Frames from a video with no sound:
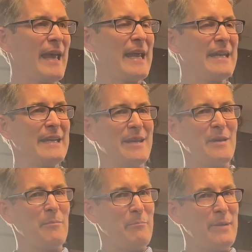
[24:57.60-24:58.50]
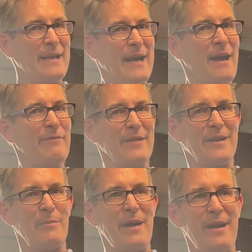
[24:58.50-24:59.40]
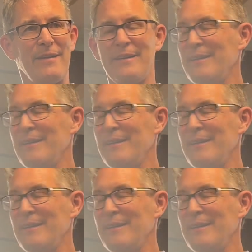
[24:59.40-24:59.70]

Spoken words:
and be confident about it.